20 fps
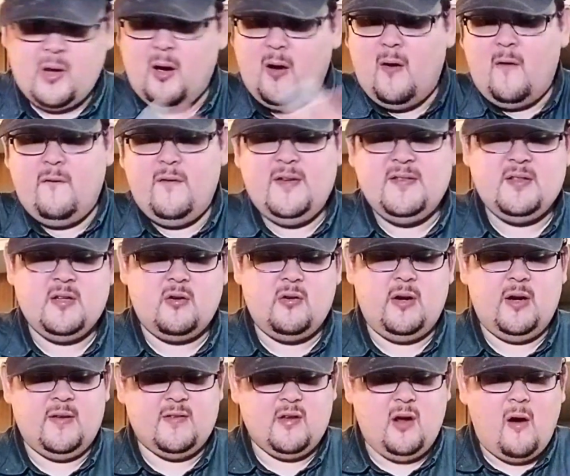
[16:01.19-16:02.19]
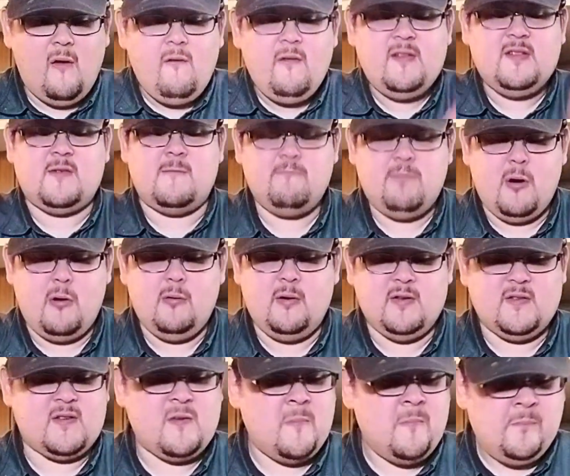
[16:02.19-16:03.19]
All of these ingredients, all of these
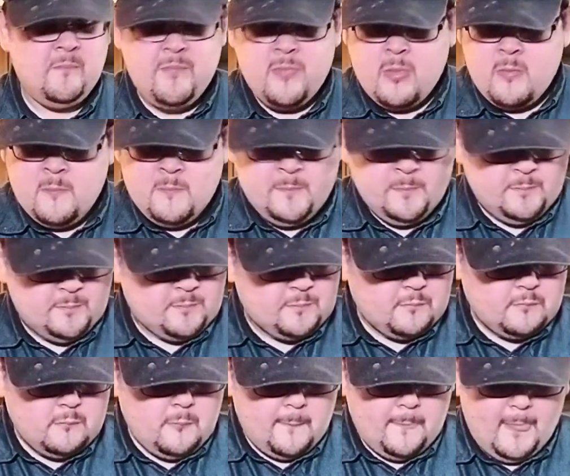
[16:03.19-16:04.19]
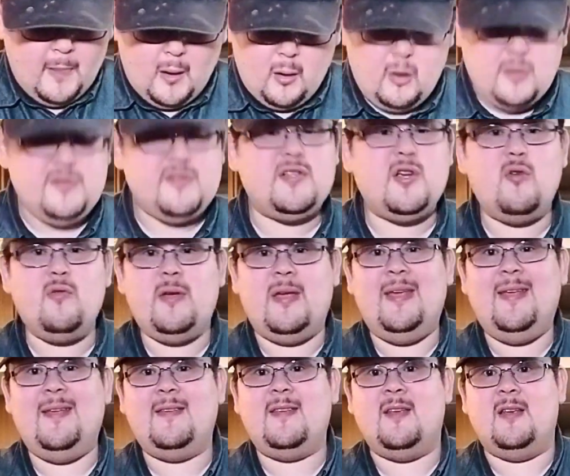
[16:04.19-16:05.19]
components are so
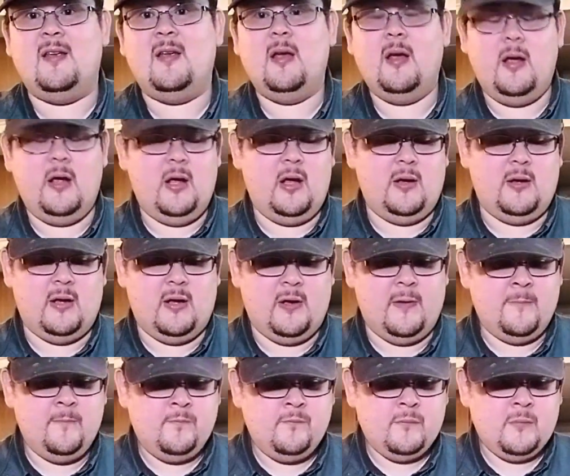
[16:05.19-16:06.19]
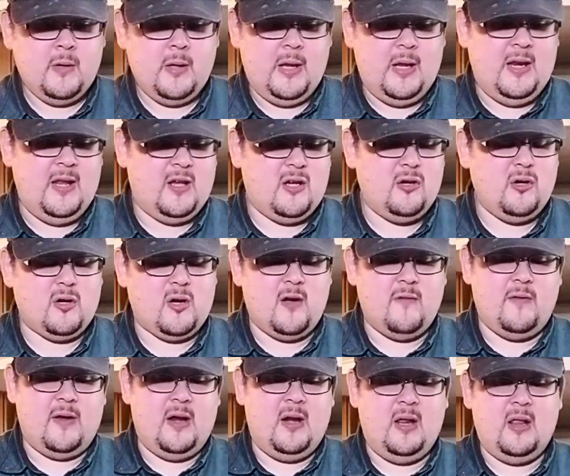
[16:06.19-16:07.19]
easy. And any cook
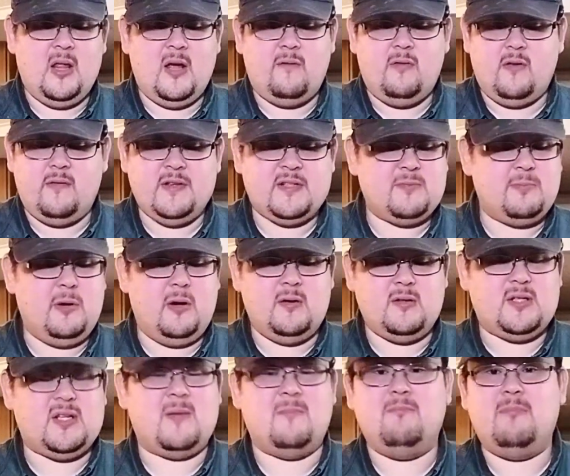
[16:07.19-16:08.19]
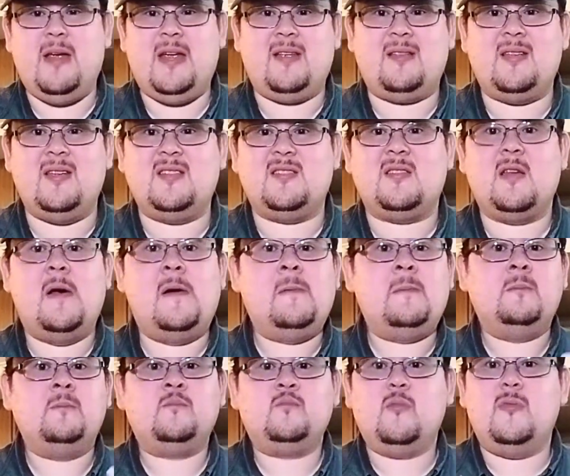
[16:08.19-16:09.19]
of any level of experience can make this
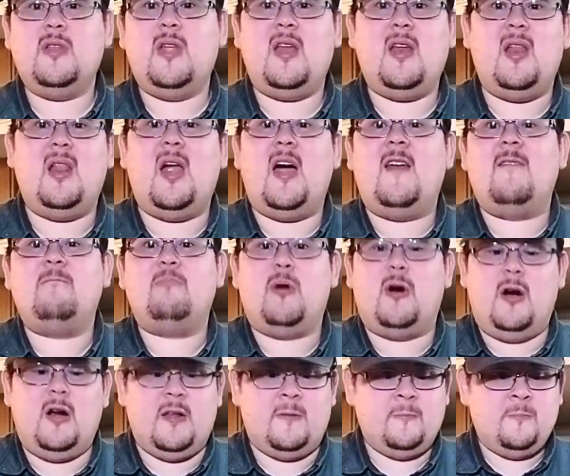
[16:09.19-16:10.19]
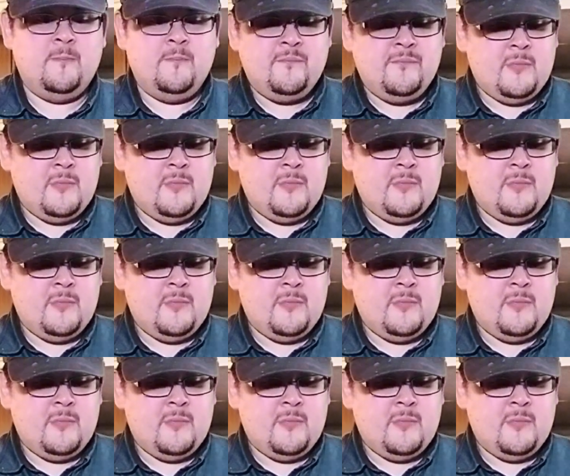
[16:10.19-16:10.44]
without a lot of burden.